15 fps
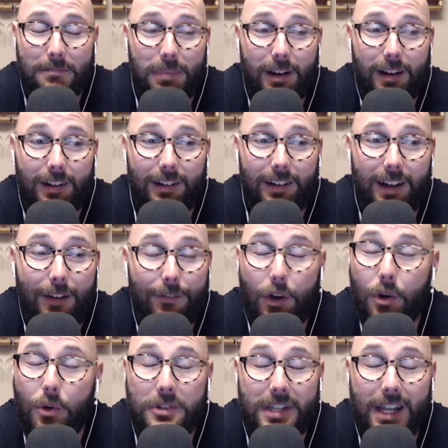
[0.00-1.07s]
But I've
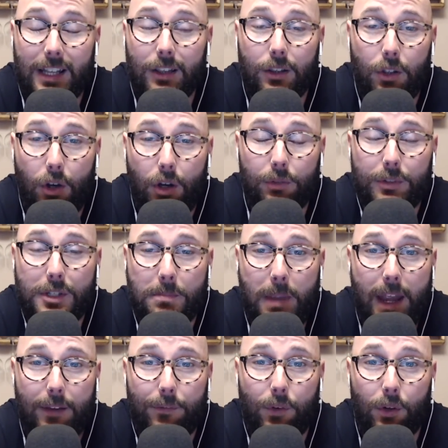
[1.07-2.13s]
always had a lot of
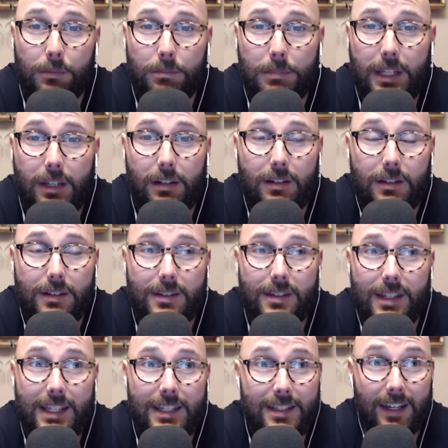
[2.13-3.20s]
respect for him
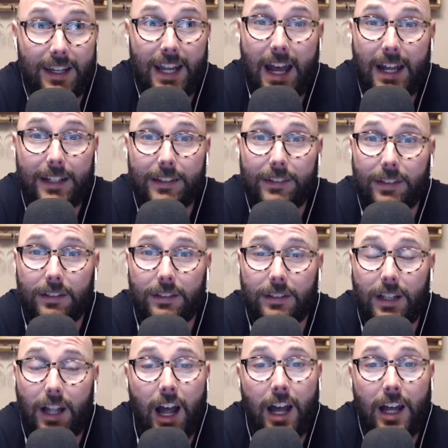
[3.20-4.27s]
because he's a
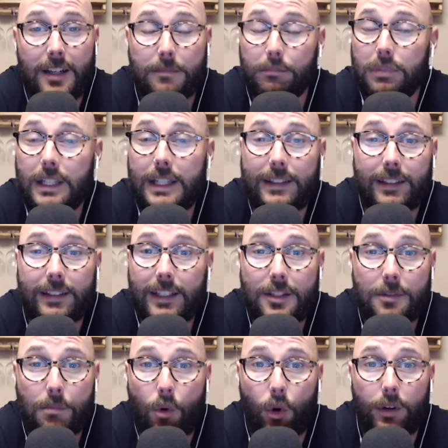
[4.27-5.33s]
character and blading
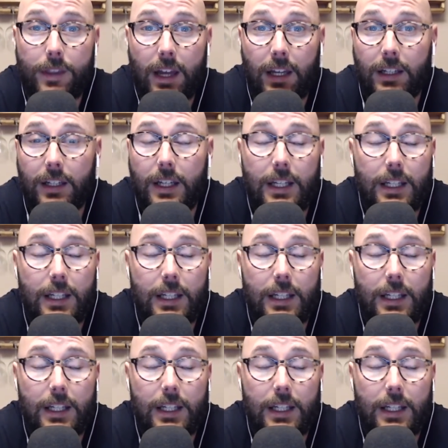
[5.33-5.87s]
needs more of that.